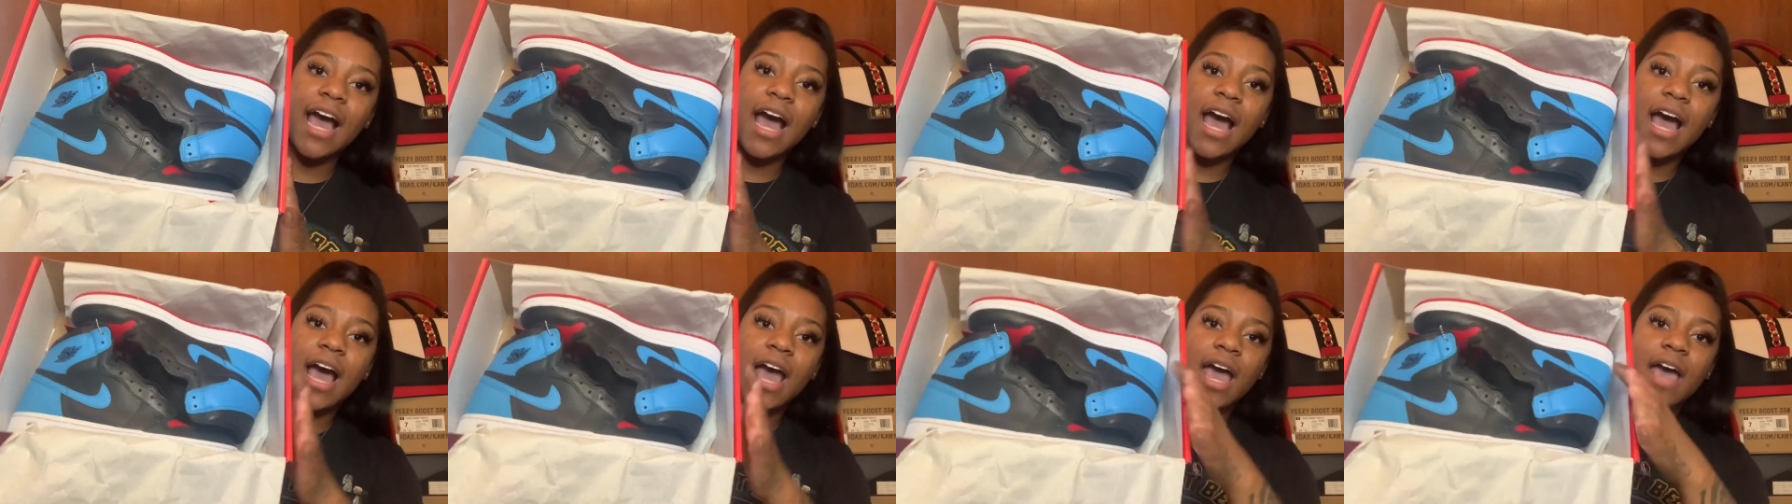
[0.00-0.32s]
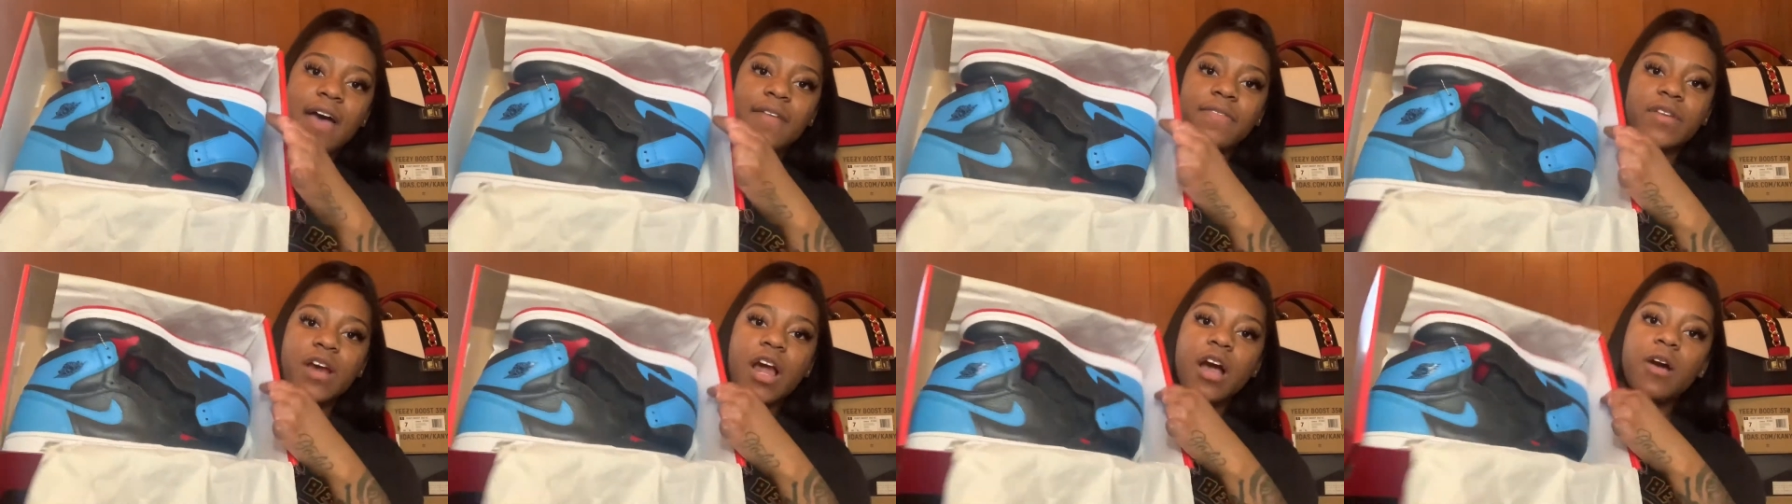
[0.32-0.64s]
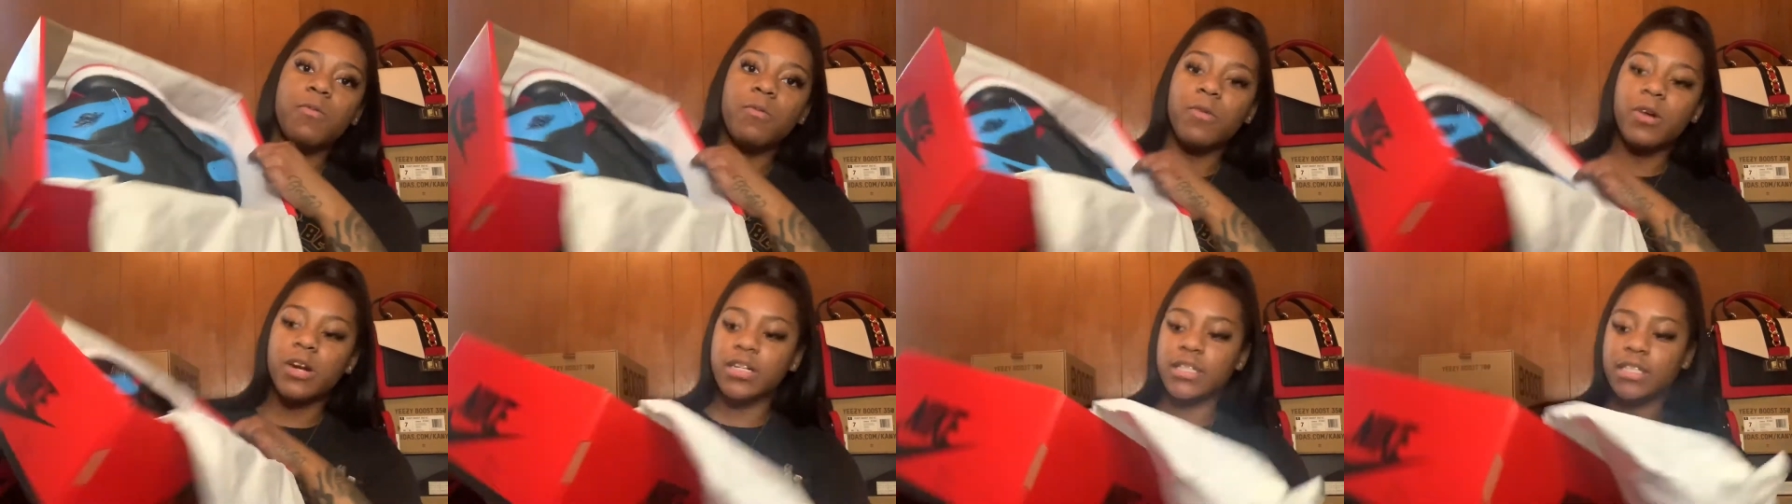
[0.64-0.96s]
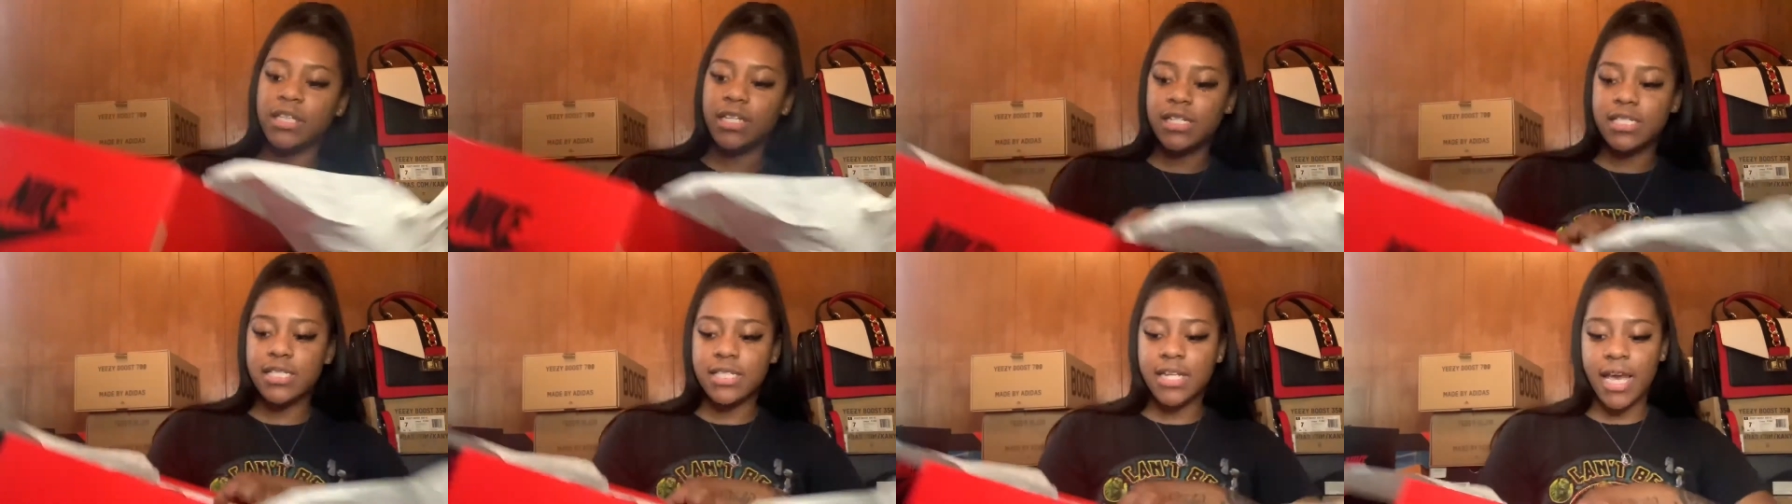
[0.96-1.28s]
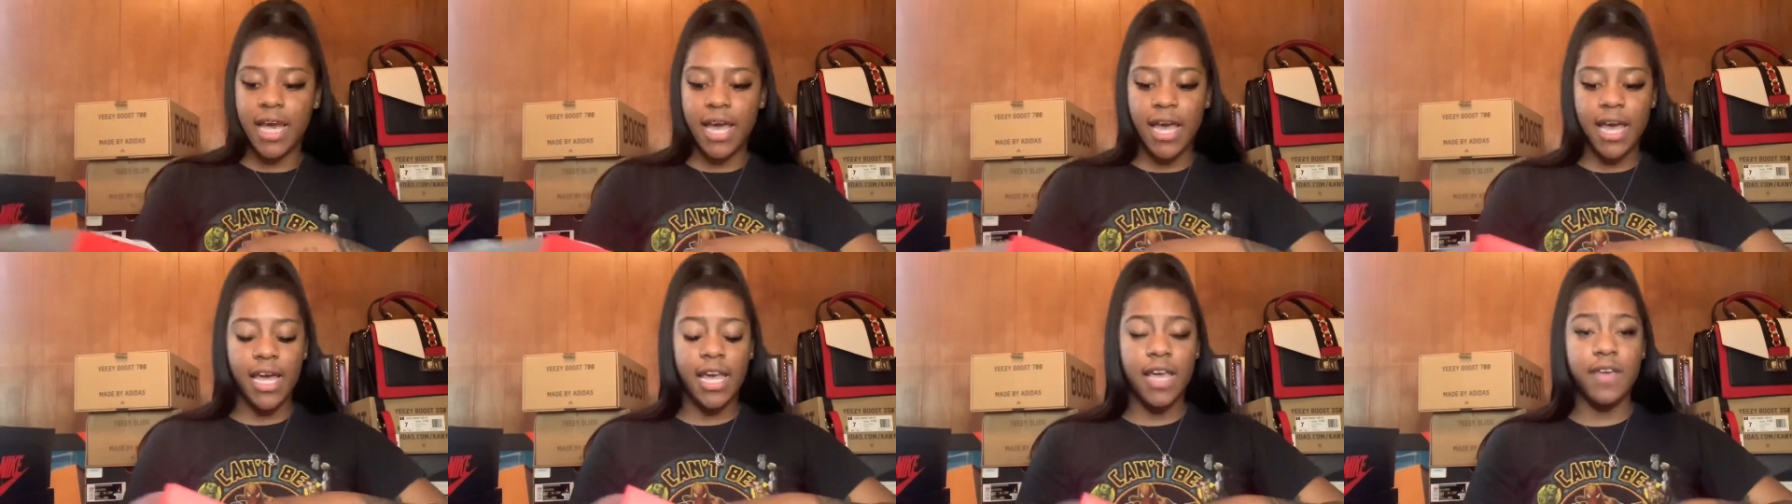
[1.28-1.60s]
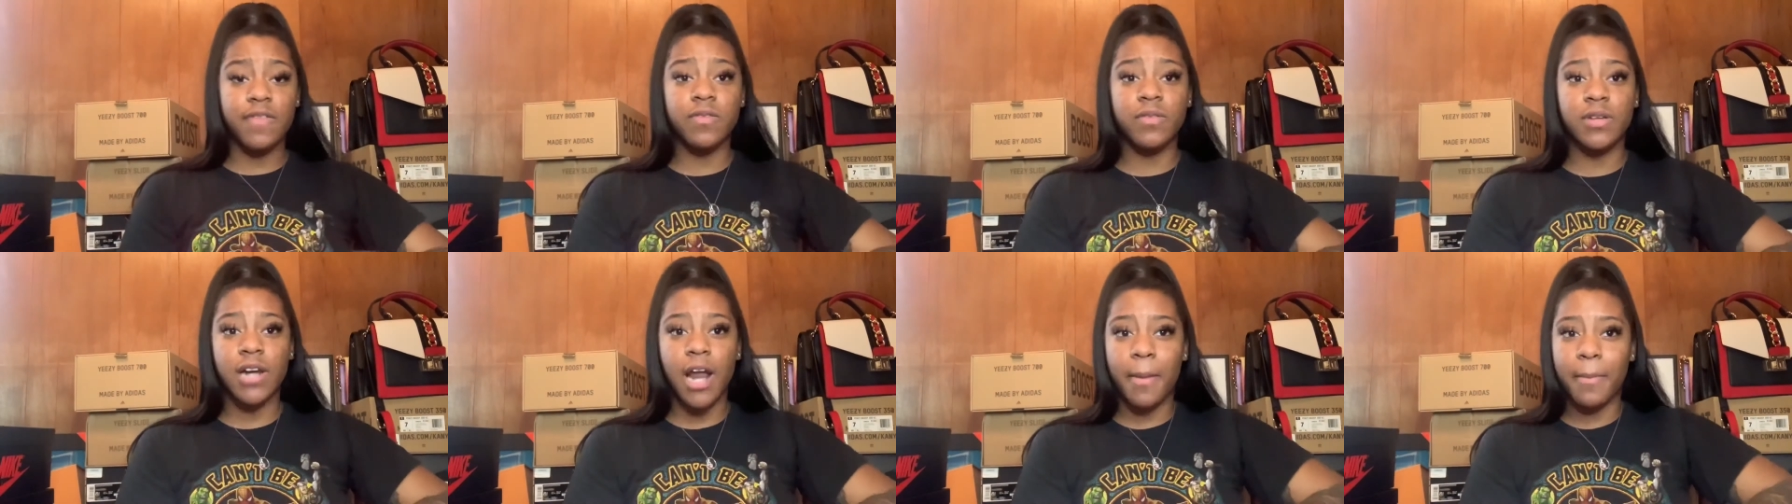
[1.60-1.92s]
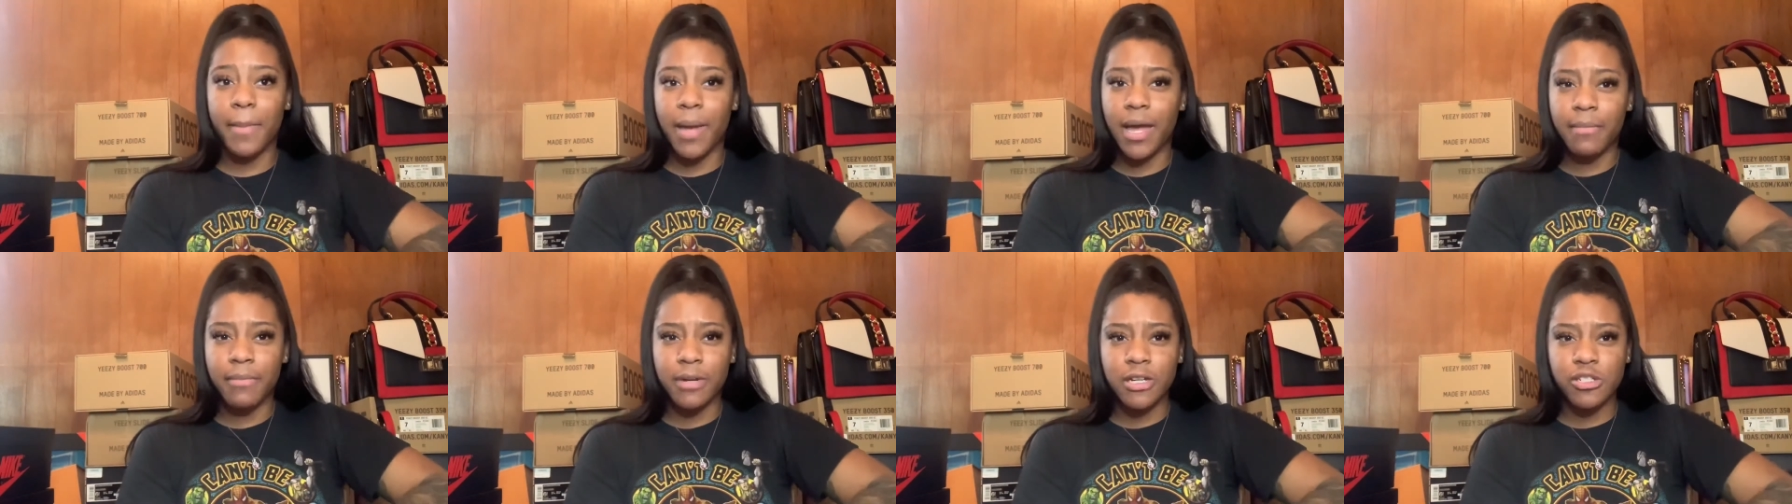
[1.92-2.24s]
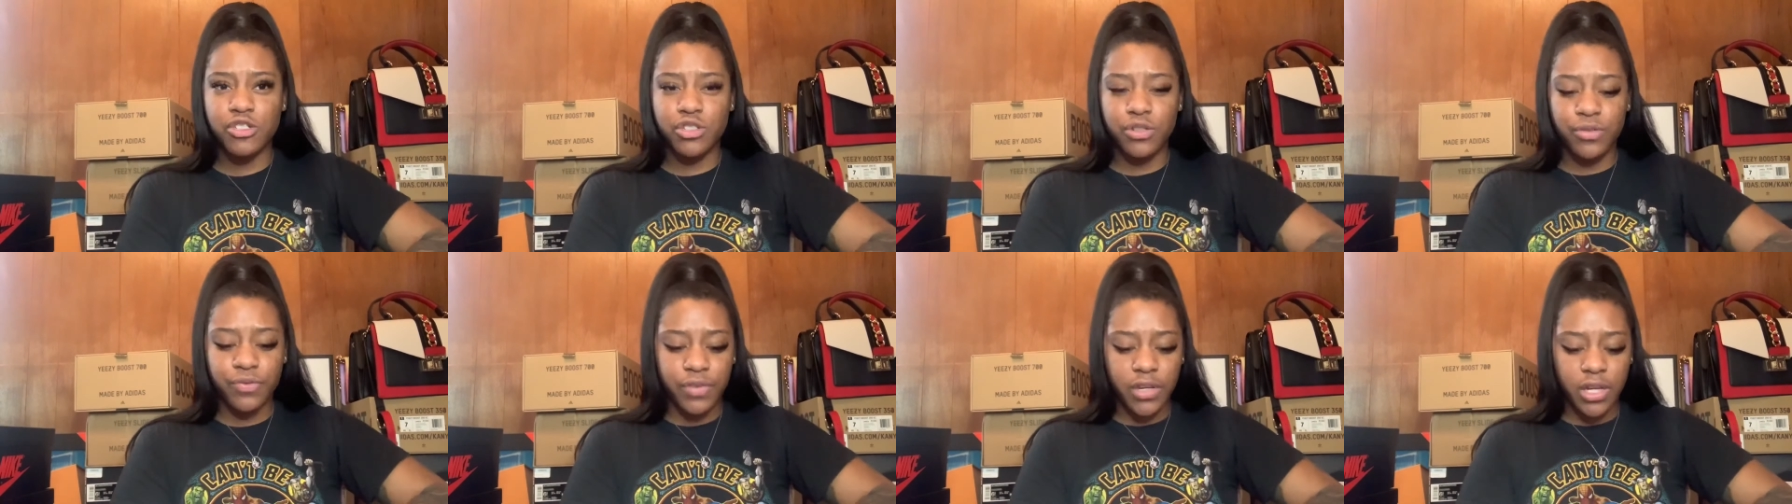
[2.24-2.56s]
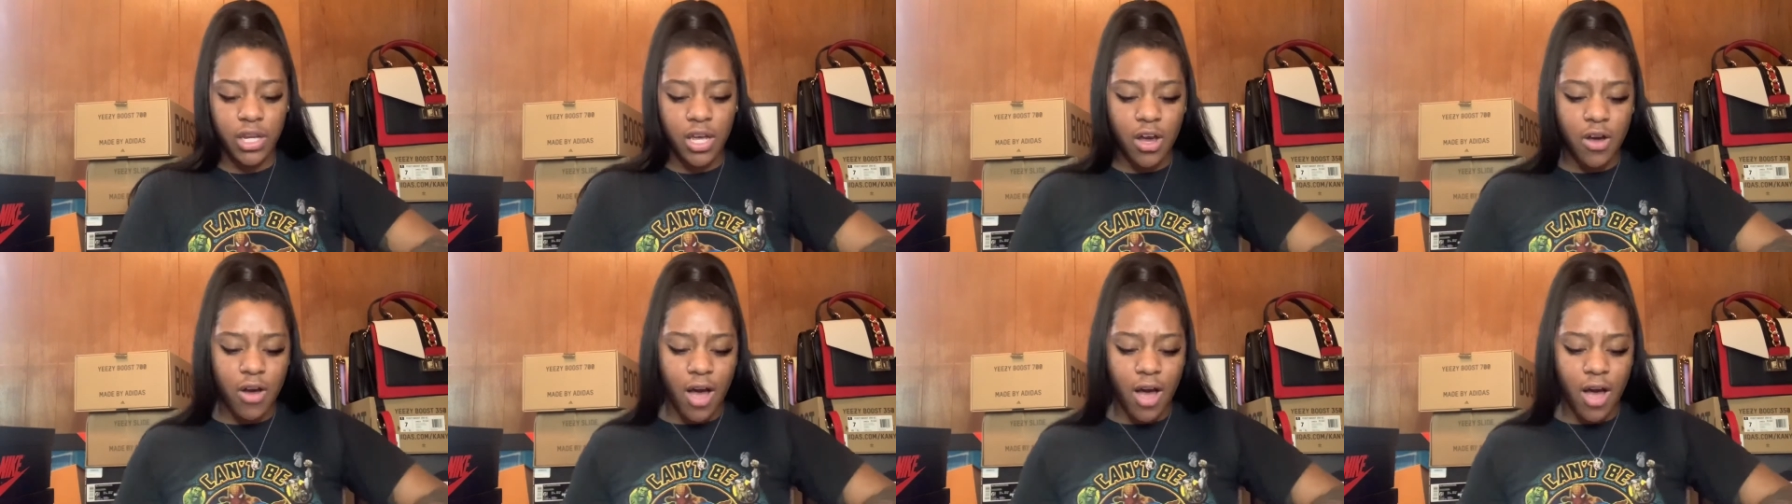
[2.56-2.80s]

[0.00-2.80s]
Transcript: I have not wore these yet. Even when I made my shoe video,